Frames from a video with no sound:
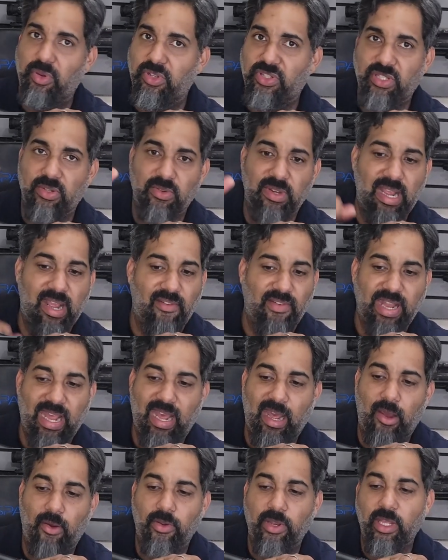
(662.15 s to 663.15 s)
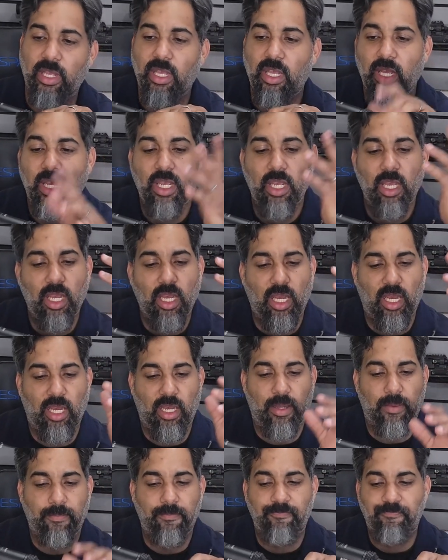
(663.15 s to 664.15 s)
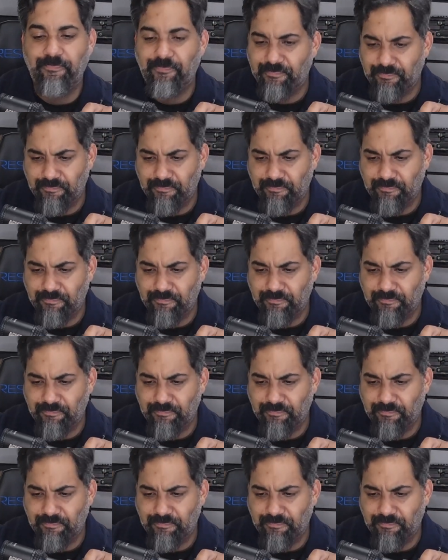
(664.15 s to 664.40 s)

push the round out, all